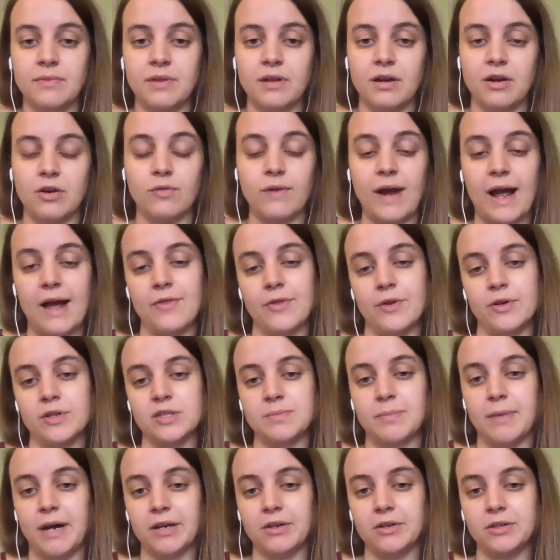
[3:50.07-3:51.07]
around those
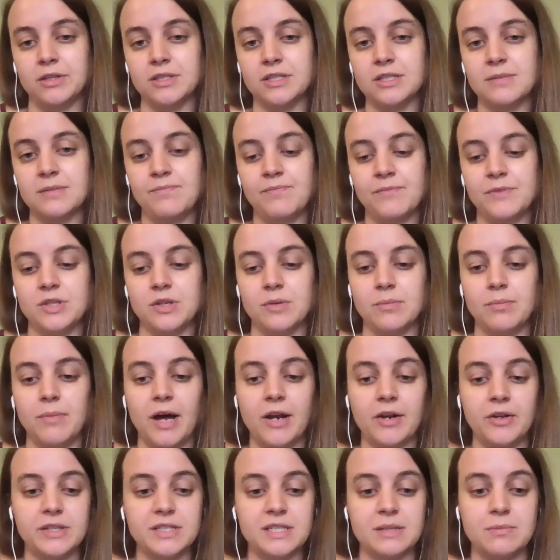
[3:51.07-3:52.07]
models. So
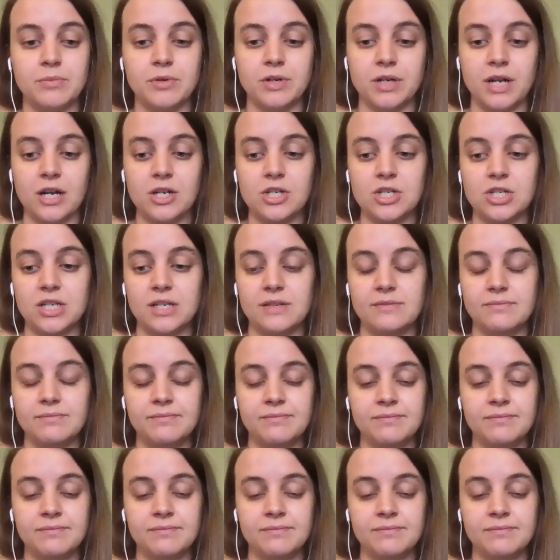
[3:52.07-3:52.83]
models in production